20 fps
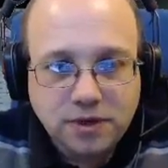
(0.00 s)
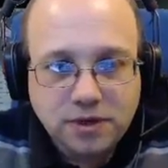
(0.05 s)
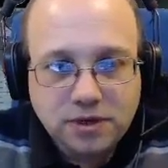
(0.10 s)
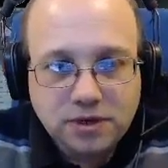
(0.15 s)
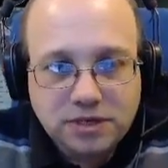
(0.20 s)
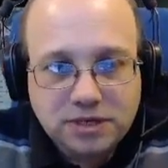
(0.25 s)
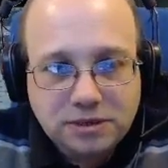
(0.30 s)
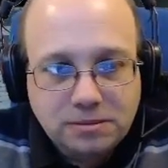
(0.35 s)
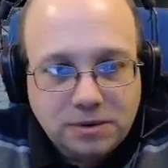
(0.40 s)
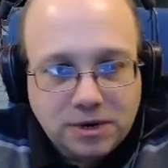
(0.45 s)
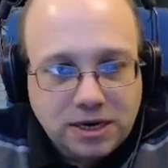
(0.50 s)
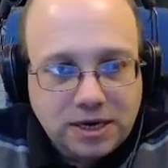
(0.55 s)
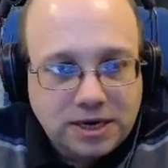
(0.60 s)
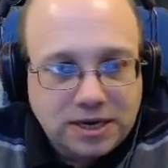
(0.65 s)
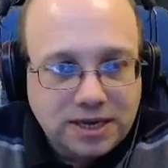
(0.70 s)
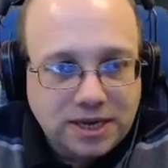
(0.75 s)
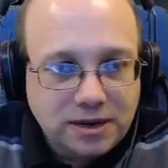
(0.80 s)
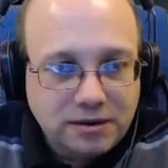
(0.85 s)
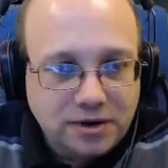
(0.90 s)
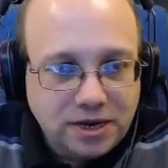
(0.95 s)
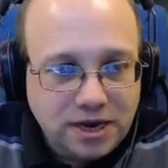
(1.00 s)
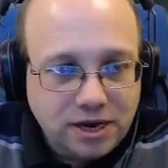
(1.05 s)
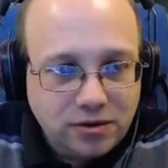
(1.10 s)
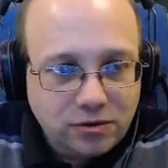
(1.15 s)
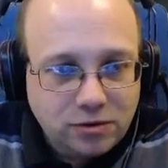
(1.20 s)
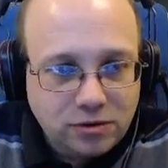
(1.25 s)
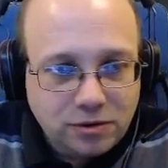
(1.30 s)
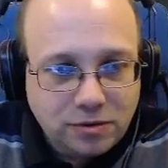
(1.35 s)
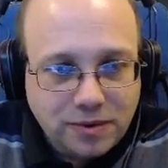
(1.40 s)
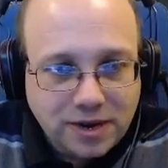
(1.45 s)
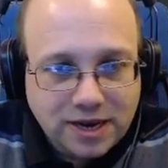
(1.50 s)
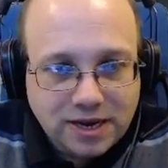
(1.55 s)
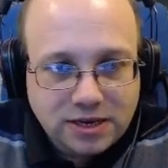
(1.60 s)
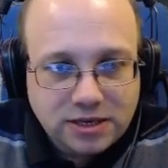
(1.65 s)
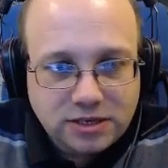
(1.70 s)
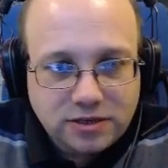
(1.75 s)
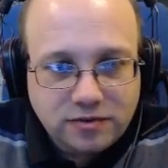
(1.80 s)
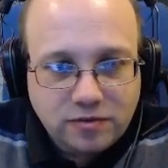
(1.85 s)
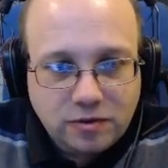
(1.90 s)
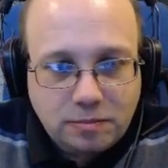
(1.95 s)
Similarly, down here all the
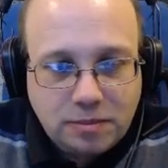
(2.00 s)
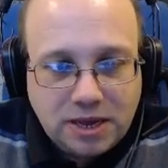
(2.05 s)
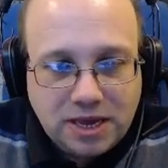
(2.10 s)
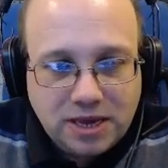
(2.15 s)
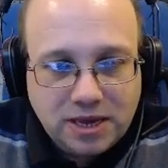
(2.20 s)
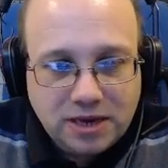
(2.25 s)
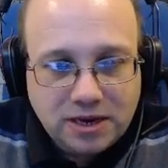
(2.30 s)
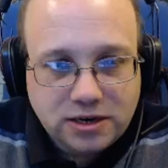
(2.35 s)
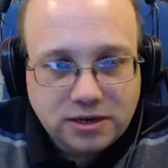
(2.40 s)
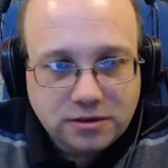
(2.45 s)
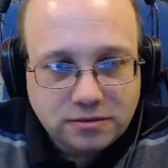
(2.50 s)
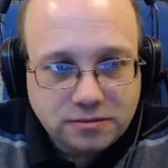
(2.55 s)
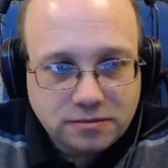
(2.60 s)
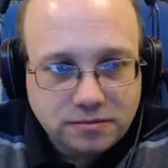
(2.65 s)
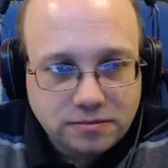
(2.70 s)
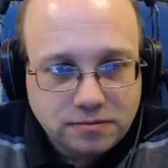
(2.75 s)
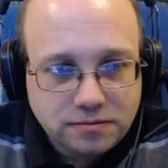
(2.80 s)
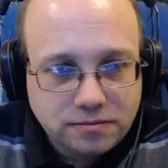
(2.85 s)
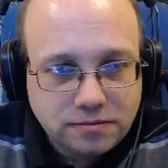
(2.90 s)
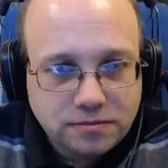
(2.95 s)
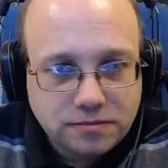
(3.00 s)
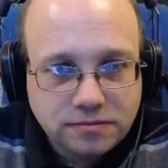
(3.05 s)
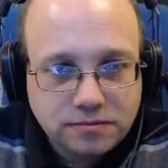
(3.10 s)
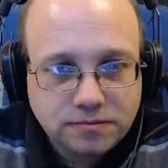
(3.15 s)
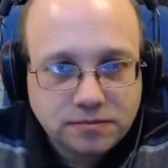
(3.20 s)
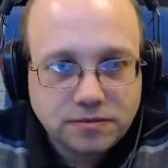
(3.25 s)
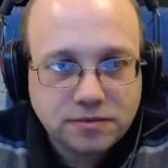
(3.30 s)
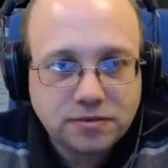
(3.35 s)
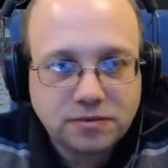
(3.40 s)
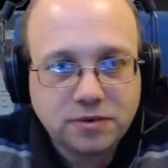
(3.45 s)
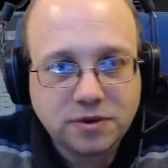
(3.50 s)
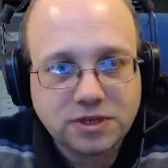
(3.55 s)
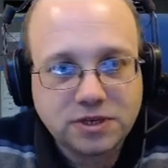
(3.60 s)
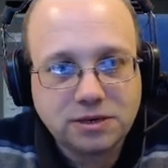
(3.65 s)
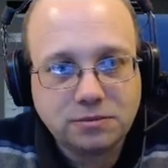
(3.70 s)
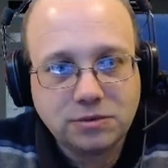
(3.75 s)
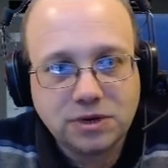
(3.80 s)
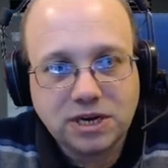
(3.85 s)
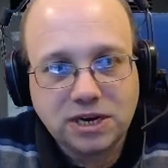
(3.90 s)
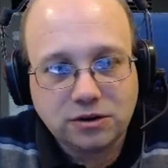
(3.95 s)
wagons have appeared,
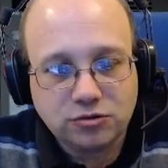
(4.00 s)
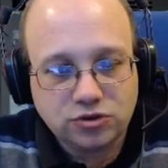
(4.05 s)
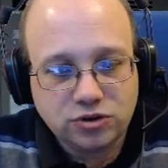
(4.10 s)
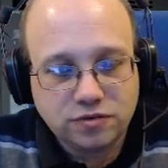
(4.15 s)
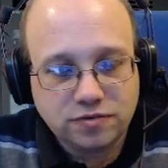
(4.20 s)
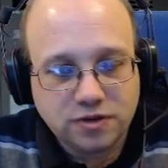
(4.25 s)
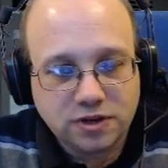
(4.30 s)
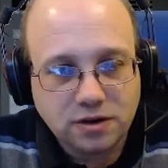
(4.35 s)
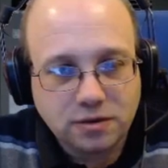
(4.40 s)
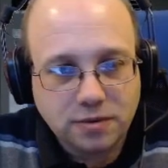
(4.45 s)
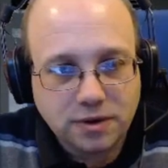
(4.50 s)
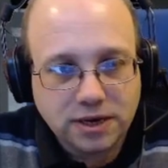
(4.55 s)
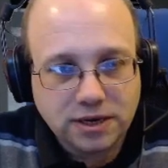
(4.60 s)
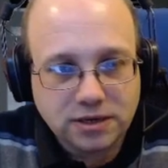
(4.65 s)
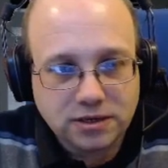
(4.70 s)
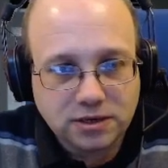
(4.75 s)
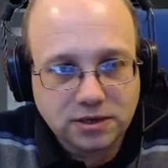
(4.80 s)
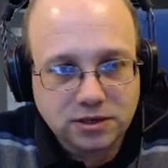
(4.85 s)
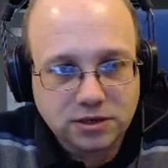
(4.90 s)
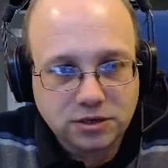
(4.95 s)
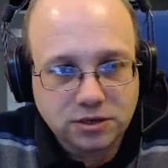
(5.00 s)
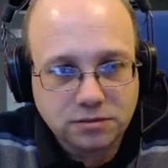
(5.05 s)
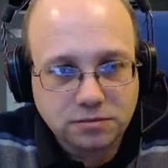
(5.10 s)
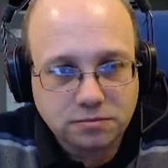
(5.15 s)
except we're now drifting away, so let's just...